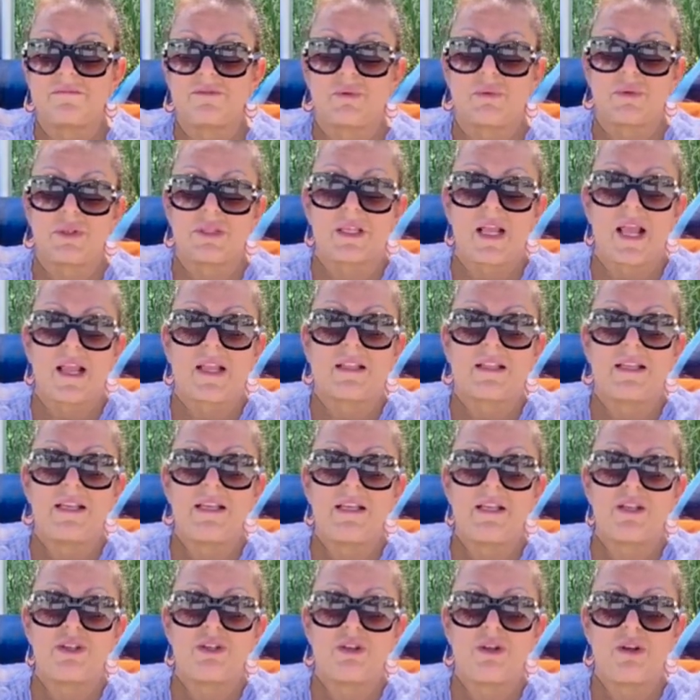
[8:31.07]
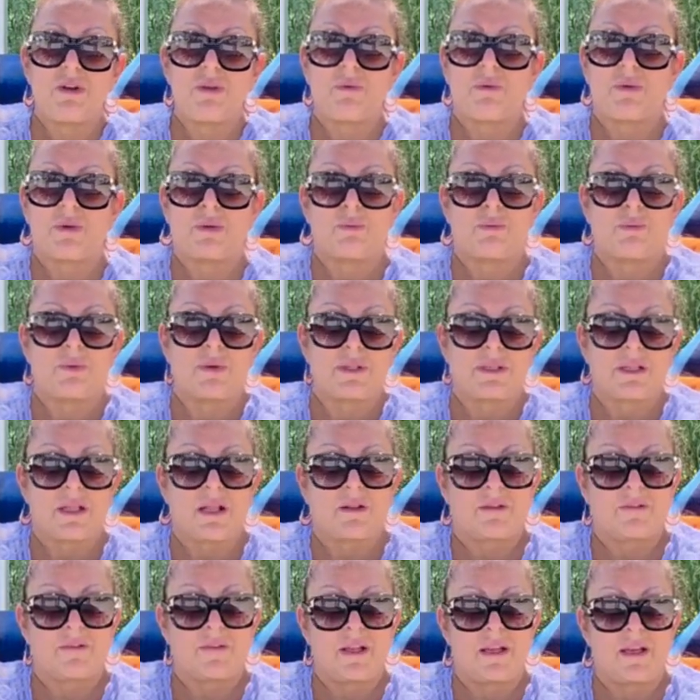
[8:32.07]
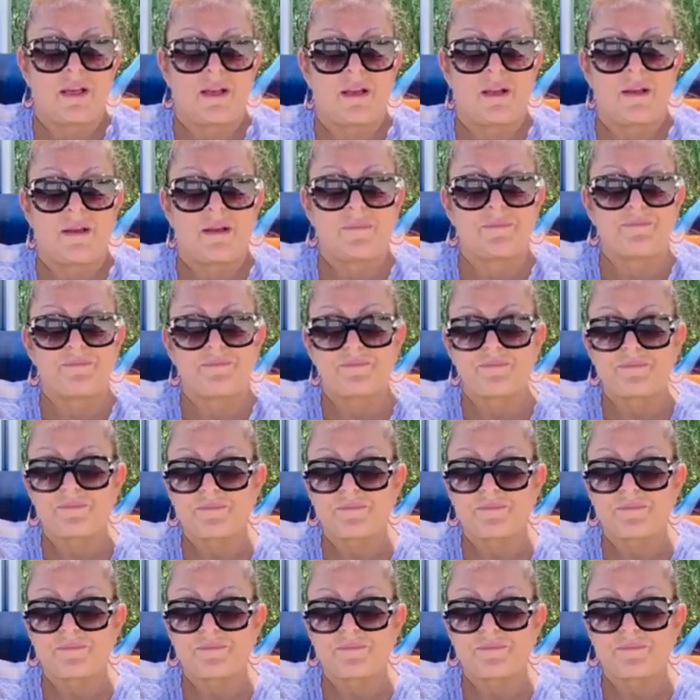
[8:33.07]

the recycling issue. We're resolving a